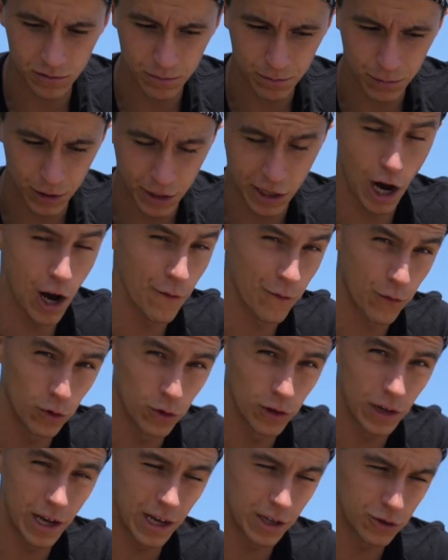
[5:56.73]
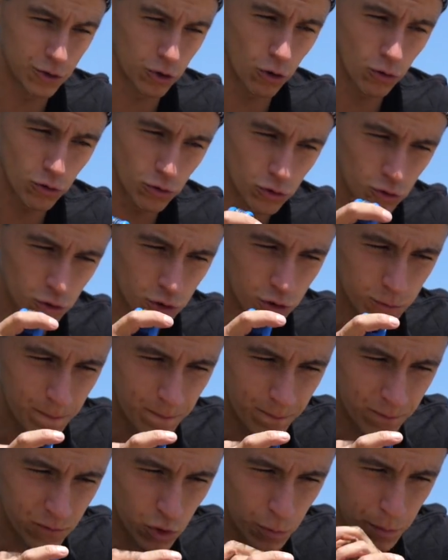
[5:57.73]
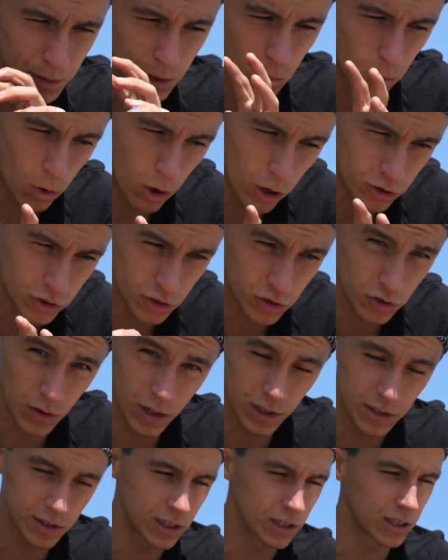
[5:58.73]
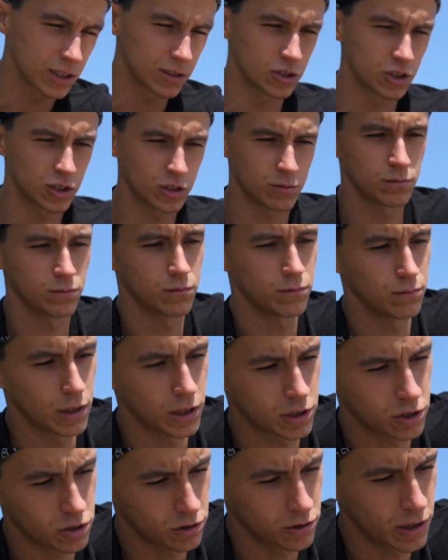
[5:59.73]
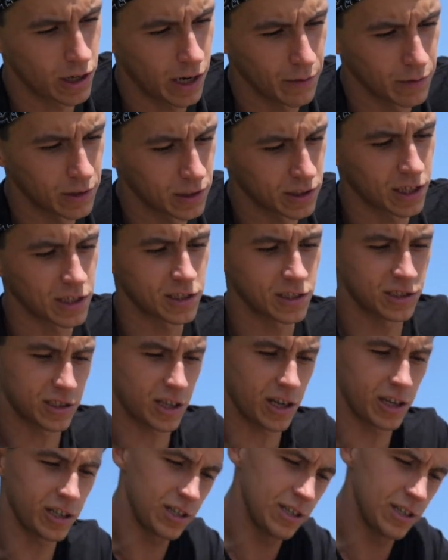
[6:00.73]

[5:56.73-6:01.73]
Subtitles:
be careful and don't use too many washers or anything. Just make sure that everything's nice and tight.